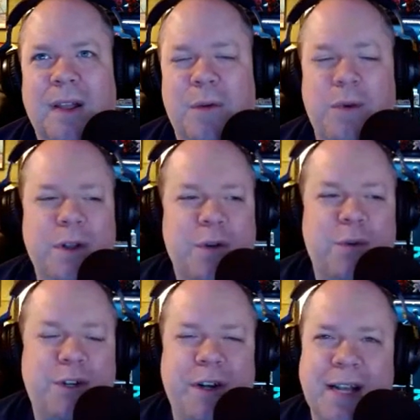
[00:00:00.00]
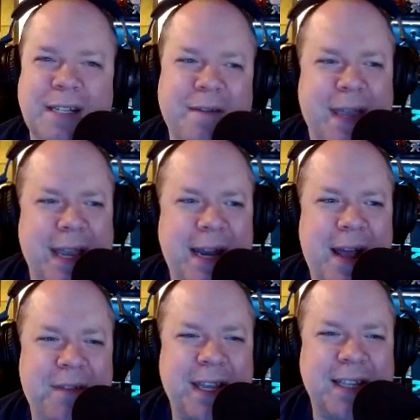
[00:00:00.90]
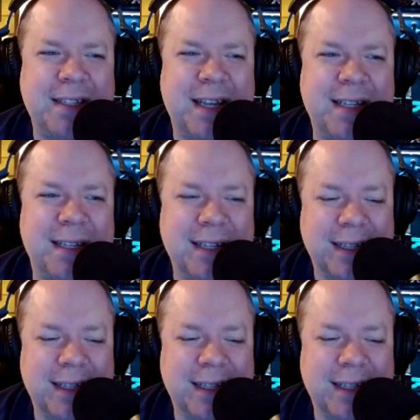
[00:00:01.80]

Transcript: Would, would your next of kin have to consent?